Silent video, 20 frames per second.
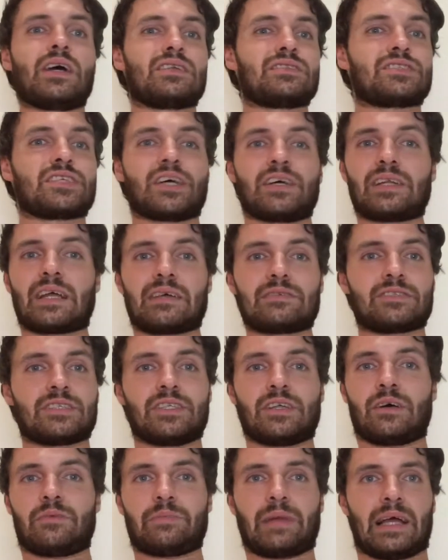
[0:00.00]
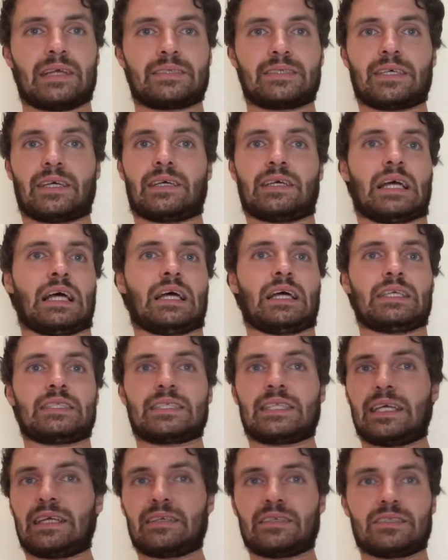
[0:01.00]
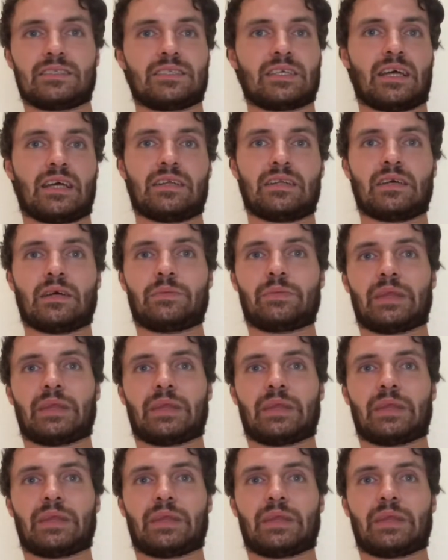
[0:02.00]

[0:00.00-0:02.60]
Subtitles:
Turned out to not matter. Slingers turned up.